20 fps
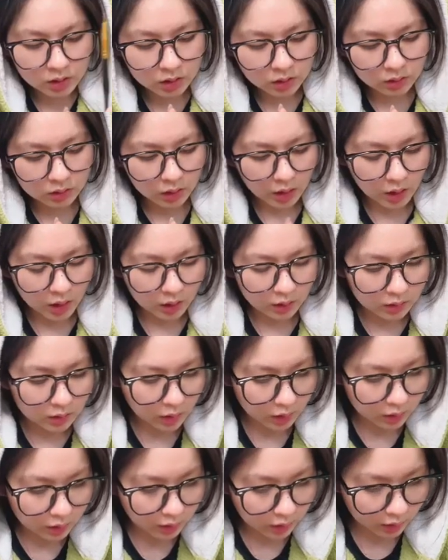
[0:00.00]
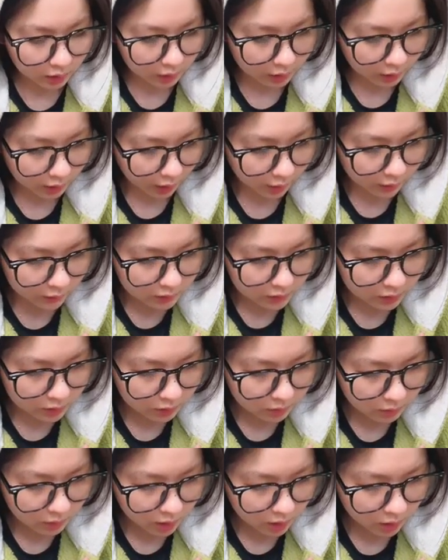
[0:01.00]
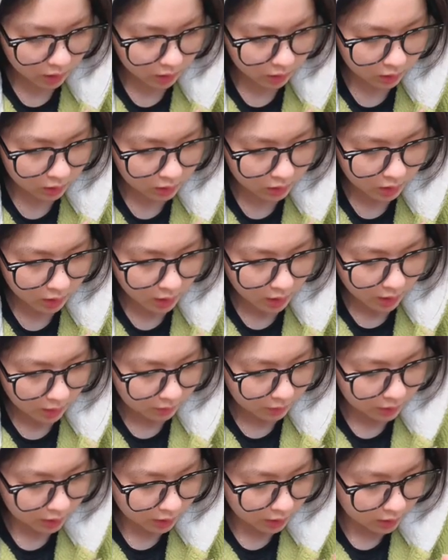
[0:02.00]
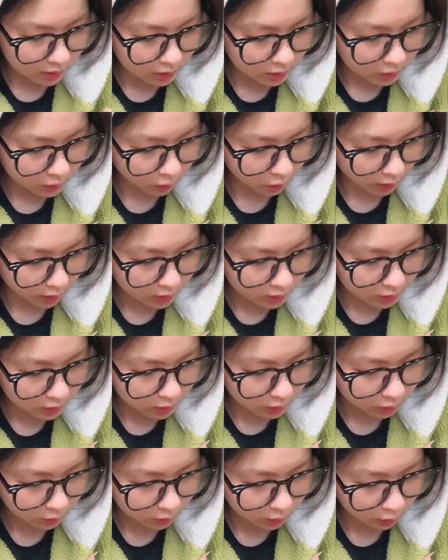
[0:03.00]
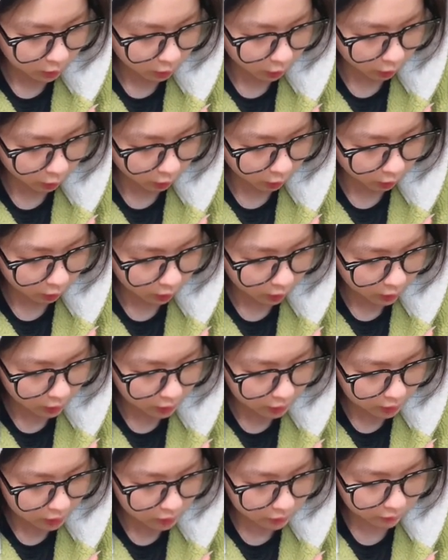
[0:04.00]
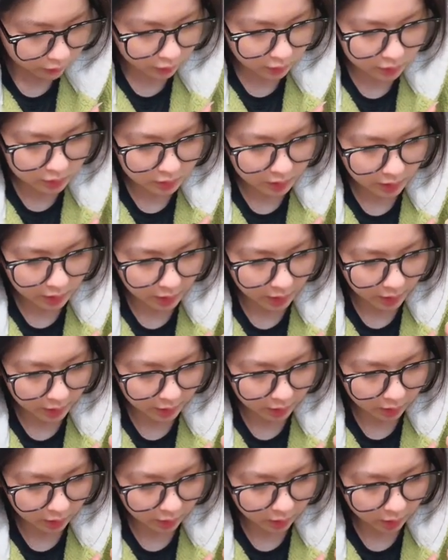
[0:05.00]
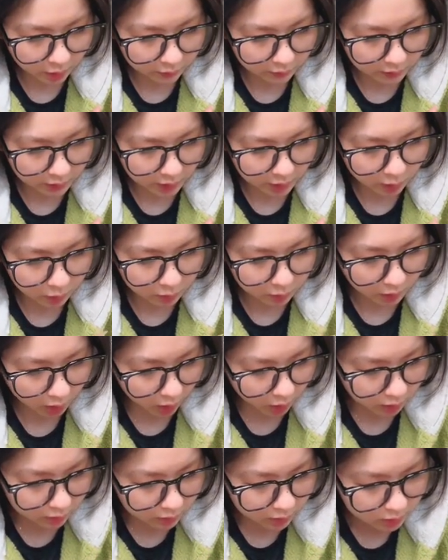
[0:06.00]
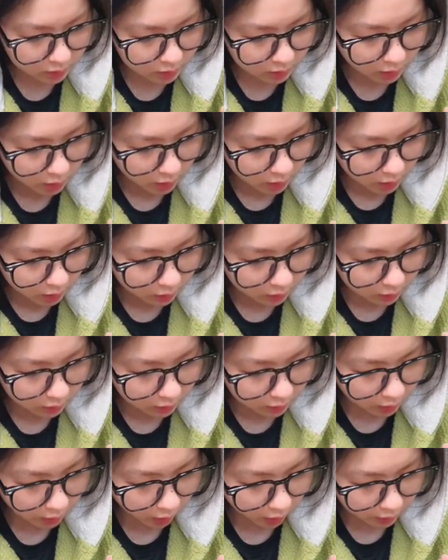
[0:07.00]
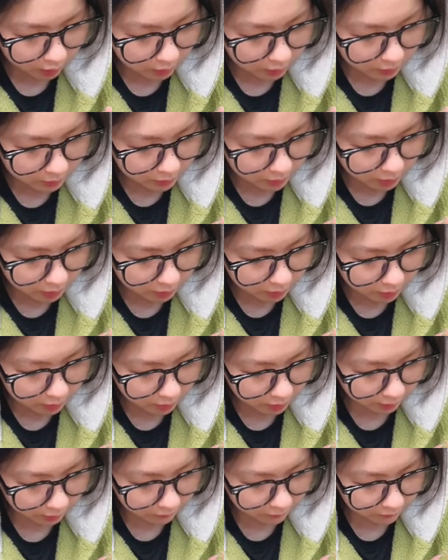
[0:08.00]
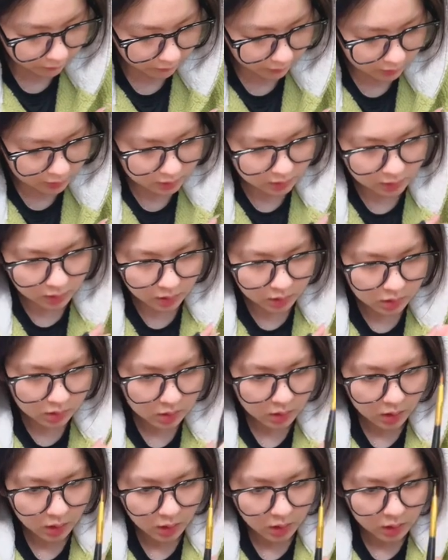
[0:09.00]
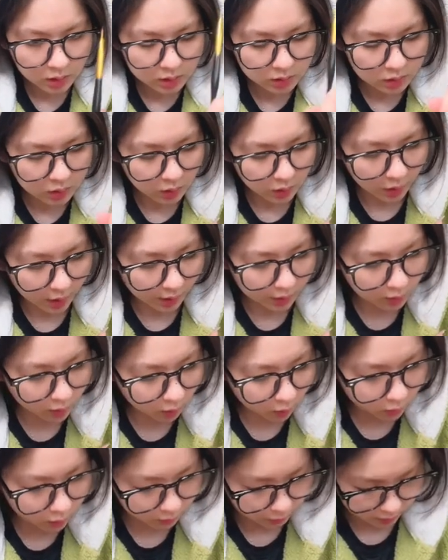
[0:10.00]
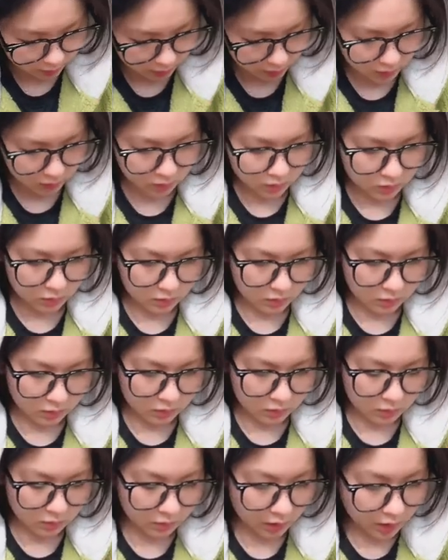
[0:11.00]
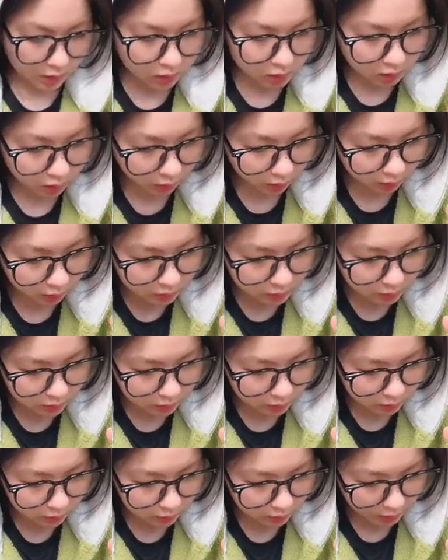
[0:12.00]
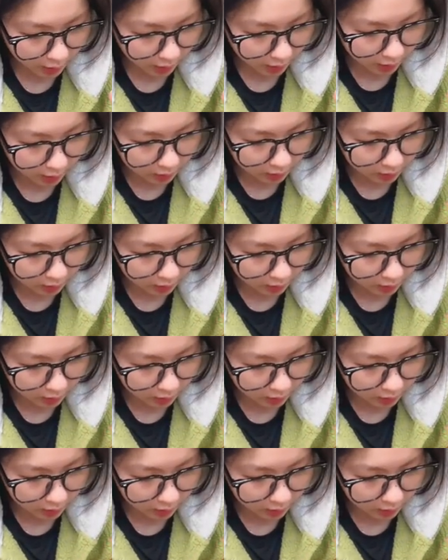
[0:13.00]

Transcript: that nothing kind of smears, because once you cure this first layer of nail polish, you're not going to be able to like fix this. So I always make sure to do that